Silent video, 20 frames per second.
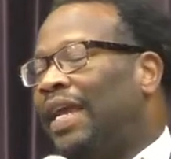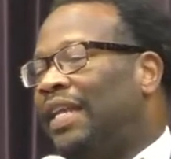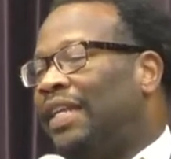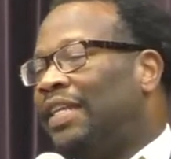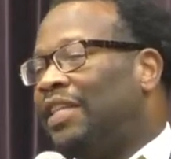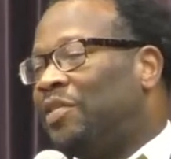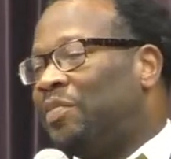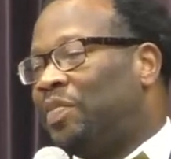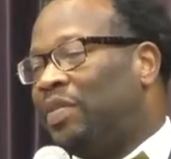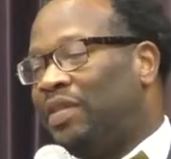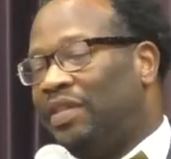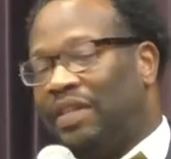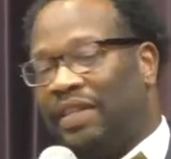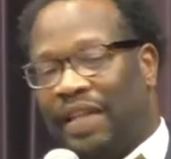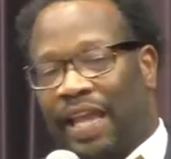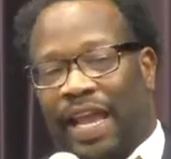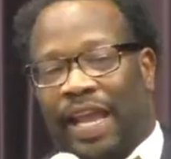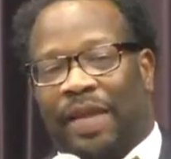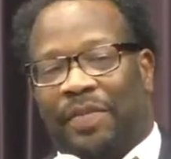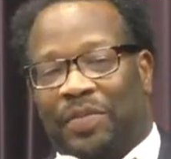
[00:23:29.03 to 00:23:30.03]
and he's putting a
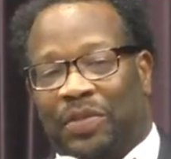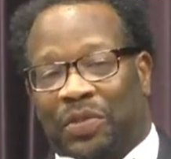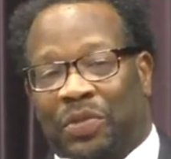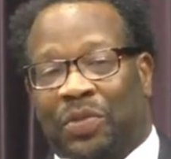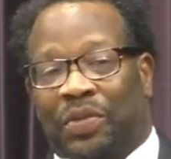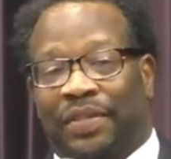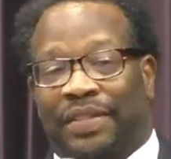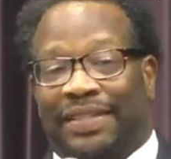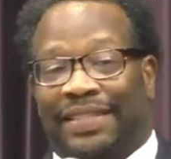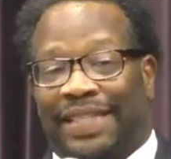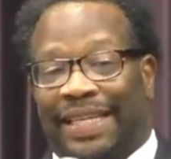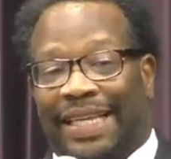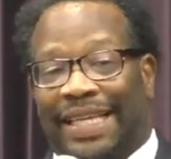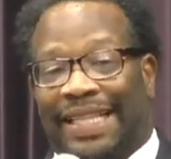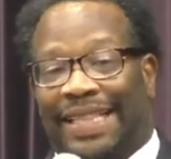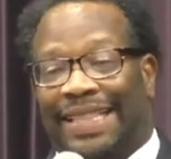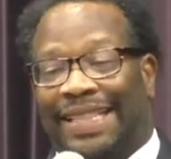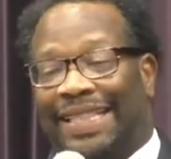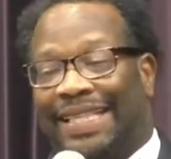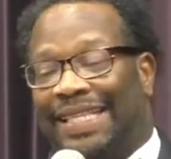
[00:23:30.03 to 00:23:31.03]
name to it and
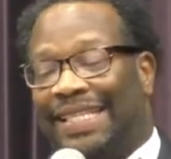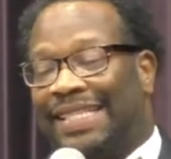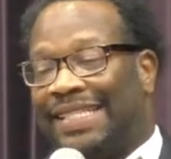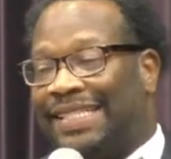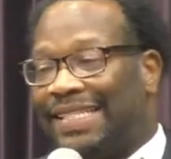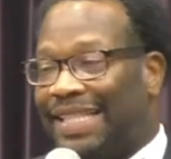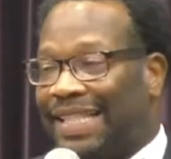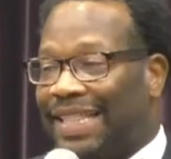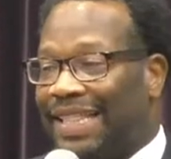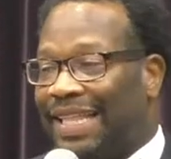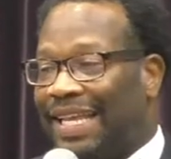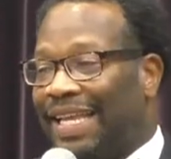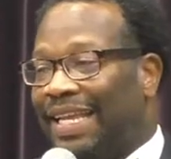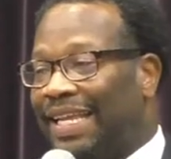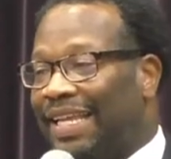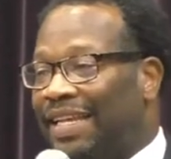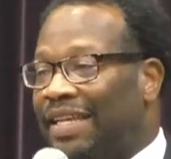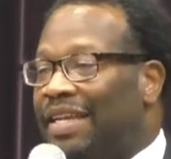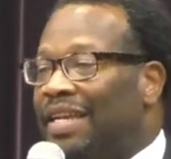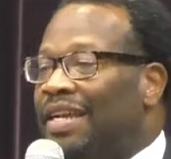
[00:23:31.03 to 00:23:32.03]
saying, this
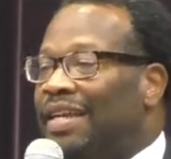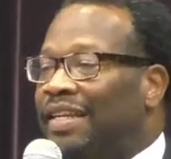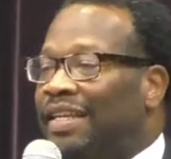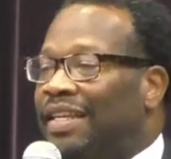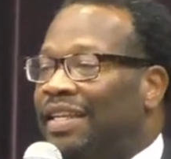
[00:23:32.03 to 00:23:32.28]
thing.